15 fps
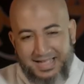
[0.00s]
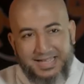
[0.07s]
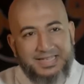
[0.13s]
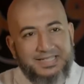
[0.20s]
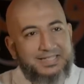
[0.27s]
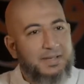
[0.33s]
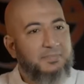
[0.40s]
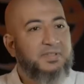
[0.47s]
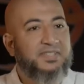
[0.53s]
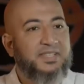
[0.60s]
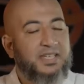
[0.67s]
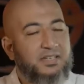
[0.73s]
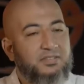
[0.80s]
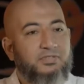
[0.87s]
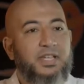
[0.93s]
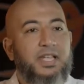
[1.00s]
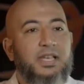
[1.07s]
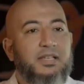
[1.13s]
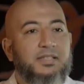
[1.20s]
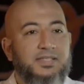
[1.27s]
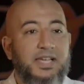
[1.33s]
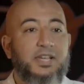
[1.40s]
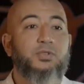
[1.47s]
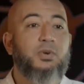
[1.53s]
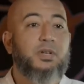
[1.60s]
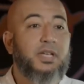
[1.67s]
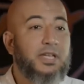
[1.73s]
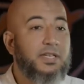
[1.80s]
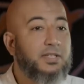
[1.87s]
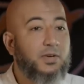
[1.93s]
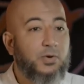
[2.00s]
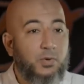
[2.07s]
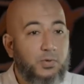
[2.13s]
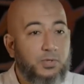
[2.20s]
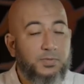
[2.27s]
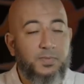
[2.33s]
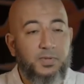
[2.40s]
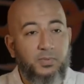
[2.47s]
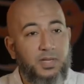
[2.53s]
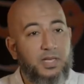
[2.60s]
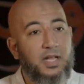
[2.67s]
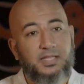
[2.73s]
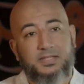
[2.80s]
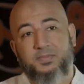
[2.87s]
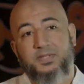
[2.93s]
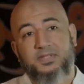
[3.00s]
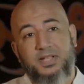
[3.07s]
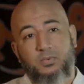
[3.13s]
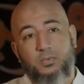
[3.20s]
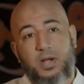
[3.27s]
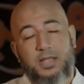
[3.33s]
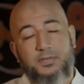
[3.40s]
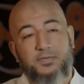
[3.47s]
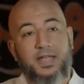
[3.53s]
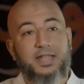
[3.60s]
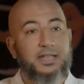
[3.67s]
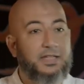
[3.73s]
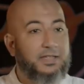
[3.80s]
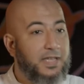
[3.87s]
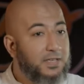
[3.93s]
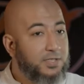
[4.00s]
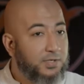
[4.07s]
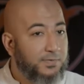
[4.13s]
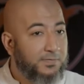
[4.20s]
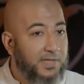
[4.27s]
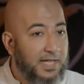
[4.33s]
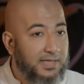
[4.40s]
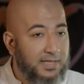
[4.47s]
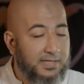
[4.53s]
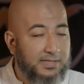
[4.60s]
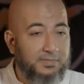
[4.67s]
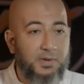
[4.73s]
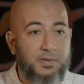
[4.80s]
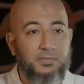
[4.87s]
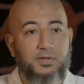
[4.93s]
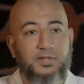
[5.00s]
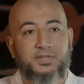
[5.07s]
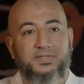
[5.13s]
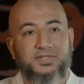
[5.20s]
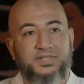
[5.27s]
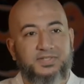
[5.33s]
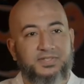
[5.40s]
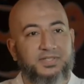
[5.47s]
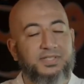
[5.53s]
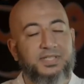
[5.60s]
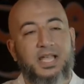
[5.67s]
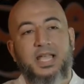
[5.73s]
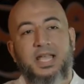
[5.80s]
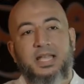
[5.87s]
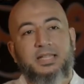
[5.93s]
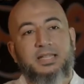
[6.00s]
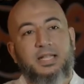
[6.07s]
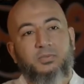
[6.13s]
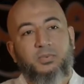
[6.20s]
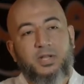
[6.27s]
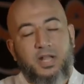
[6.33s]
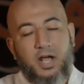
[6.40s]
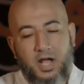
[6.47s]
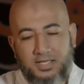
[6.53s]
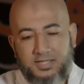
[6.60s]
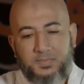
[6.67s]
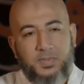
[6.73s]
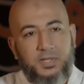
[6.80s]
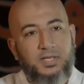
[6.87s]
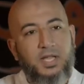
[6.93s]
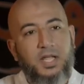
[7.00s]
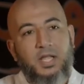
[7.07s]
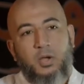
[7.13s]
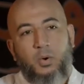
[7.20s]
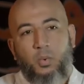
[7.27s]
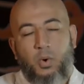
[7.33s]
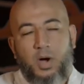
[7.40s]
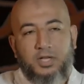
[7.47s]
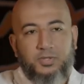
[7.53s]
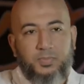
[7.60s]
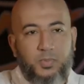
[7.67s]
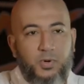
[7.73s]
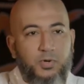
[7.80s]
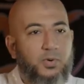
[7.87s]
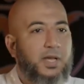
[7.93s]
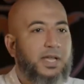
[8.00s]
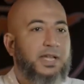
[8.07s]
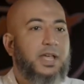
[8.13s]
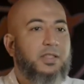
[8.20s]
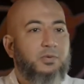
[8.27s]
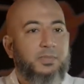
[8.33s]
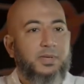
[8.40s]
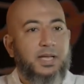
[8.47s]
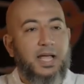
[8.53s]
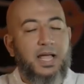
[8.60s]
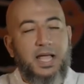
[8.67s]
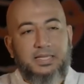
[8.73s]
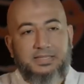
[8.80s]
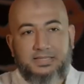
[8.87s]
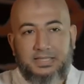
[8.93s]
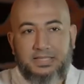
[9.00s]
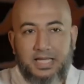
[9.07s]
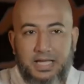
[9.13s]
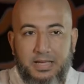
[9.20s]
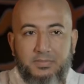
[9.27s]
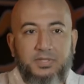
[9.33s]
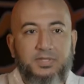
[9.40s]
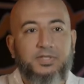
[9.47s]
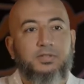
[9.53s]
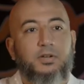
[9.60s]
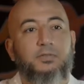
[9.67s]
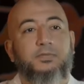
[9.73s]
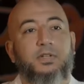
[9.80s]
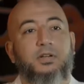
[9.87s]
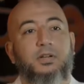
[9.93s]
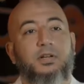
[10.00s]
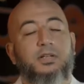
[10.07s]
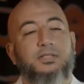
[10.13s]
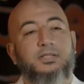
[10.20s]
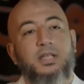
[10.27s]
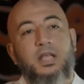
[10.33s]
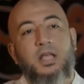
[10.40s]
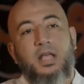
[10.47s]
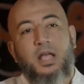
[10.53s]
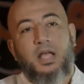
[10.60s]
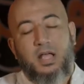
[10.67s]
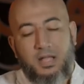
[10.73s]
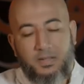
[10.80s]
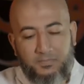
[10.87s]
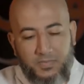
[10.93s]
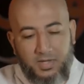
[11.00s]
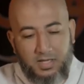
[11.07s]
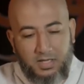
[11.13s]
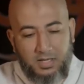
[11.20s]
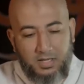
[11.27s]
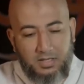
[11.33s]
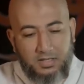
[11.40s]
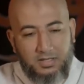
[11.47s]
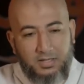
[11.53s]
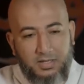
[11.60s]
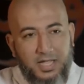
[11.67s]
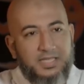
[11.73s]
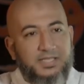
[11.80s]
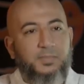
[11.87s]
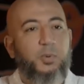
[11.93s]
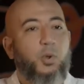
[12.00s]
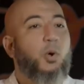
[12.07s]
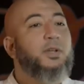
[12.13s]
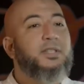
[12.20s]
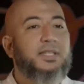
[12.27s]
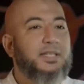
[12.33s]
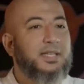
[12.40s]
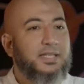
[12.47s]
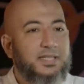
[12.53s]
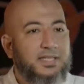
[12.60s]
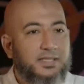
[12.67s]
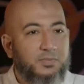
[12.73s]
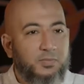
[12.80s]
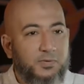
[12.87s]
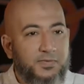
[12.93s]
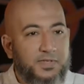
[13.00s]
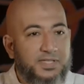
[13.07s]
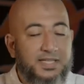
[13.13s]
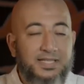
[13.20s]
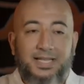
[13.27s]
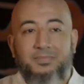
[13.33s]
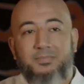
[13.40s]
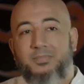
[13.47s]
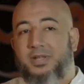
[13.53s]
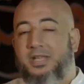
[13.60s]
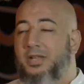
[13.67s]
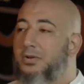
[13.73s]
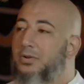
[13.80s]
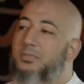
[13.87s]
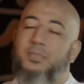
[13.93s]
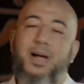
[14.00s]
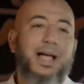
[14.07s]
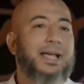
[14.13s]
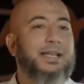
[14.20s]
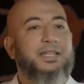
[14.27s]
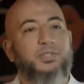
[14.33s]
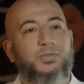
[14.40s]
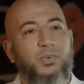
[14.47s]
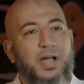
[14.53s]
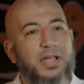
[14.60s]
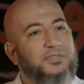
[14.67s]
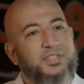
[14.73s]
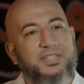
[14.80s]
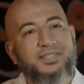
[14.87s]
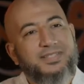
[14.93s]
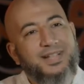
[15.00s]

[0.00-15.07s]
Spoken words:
intimacy, in real sexual intercourse between husbands and wife. And the danger of that is, my brothers and sisters, that when a husband watch porn, walayadu billah, and see the images of the girls exploited in these movies, and then he look back at his wife, she's